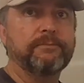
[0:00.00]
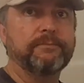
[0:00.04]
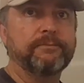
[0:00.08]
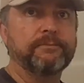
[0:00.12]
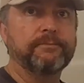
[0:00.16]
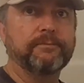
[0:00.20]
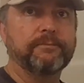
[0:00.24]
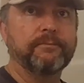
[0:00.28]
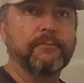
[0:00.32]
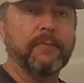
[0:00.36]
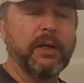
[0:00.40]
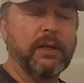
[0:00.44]

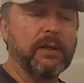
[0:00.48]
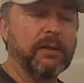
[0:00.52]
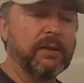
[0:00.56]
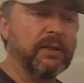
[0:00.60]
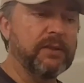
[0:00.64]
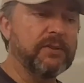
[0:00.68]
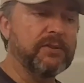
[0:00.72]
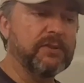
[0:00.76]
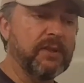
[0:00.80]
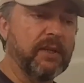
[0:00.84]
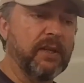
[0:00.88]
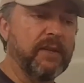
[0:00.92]
Okay.
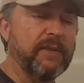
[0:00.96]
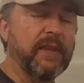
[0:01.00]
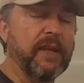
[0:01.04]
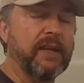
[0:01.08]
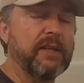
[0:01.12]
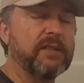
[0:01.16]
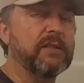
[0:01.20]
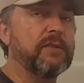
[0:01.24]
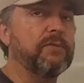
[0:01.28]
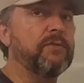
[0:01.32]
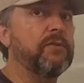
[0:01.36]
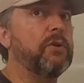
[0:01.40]
Unless that
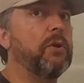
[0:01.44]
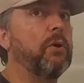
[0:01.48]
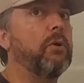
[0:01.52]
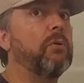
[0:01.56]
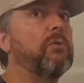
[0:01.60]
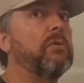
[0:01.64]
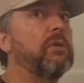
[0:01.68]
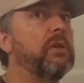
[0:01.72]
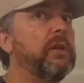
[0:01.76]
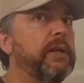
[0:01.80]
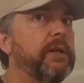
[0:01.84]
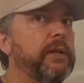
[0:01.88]
is if you don't
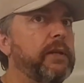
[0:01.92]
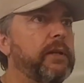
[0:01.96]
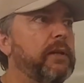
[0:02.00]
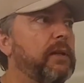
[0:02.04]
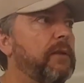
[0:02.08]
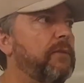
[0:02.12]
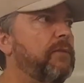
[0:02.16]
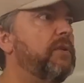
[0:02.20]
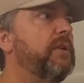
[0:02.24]
clean it. If you